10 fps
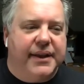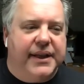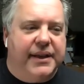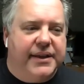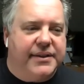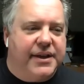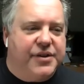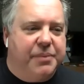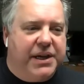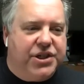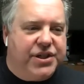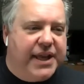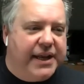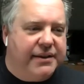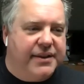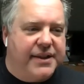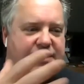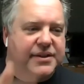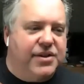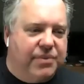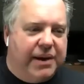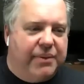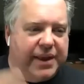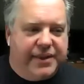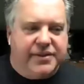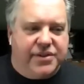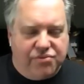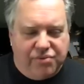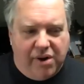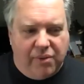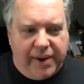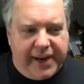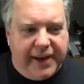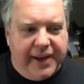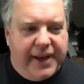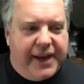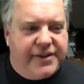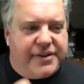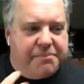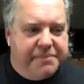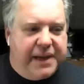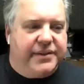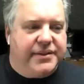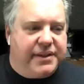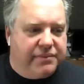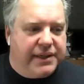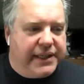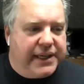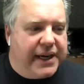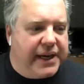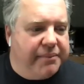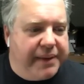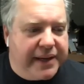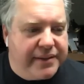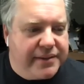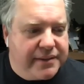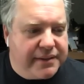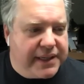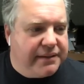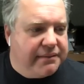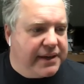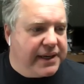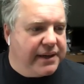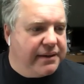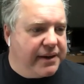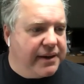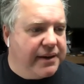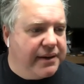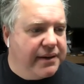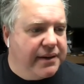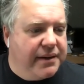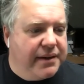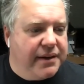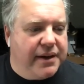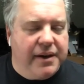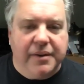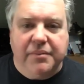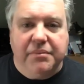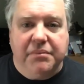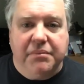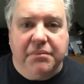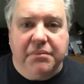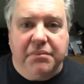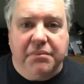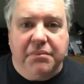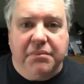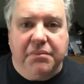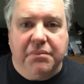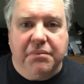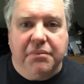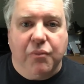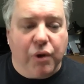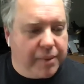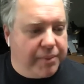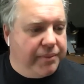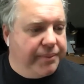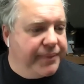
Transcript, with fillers: it isn't as much that this is the right way, this is the wrong way. It is a mix that really kind of makes it, it uh, um, workable.